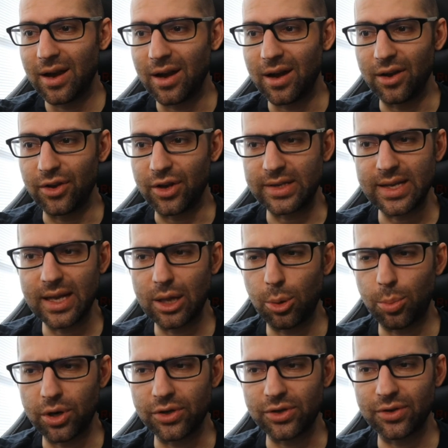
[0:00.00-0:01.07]
You can tell how
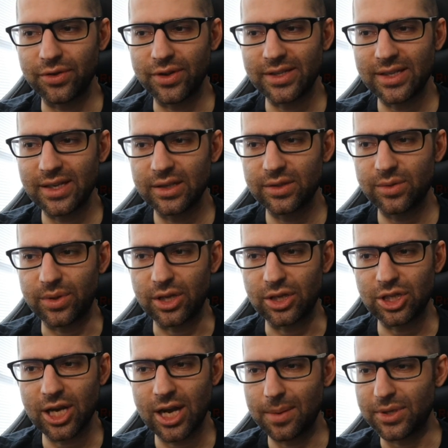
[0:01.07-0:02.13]
personal this is with the
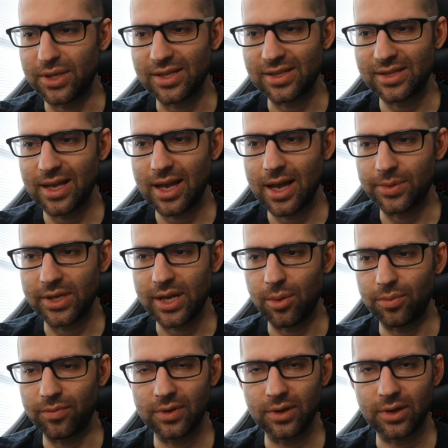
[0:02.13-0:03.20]
chops and the slaps and how
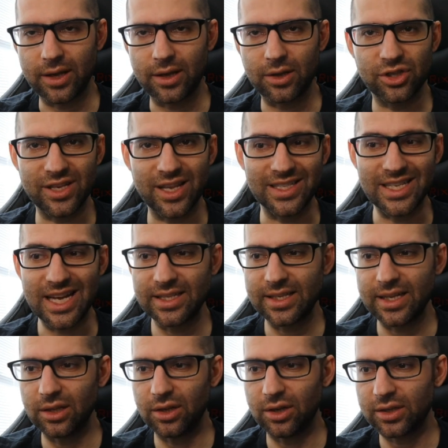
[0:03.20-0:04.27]
just intense
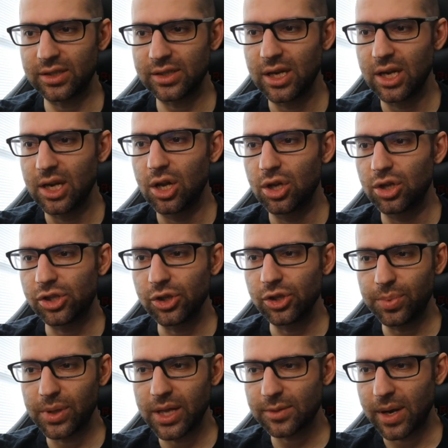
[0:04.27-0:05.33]
it looks.
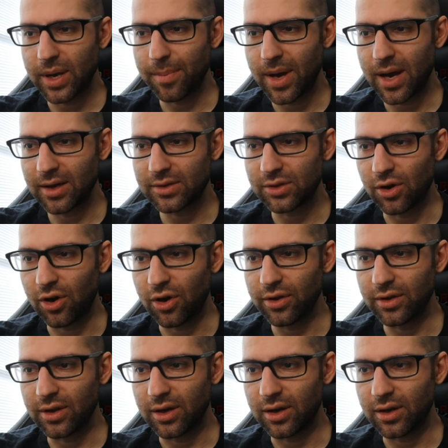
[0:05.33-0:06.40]
Suplex by Mox
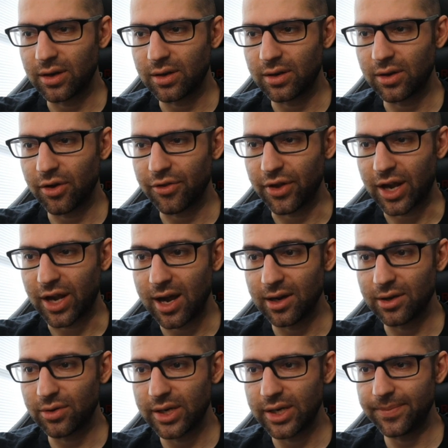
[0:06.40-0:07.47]
on the
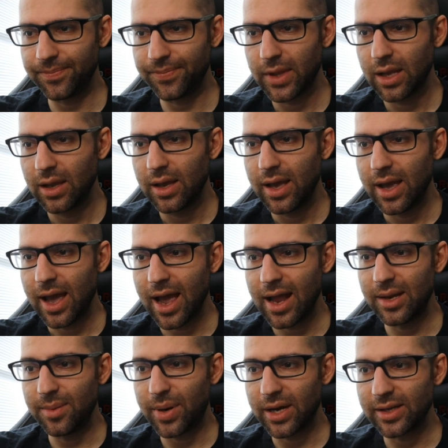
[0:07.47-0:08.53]
concrete.
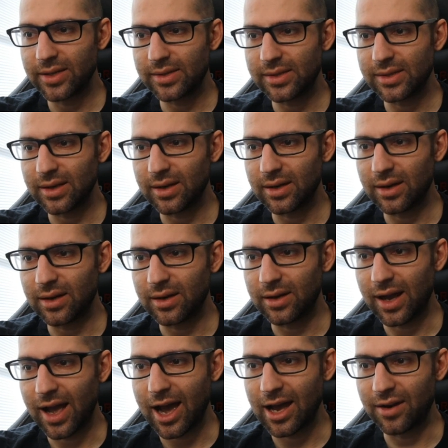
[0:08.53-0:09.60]
Eddie bites
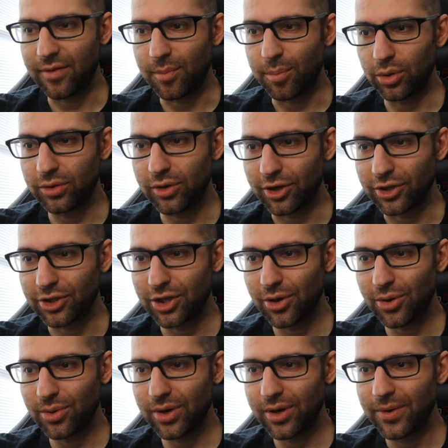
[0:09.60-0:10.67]
out of a bulldog choke.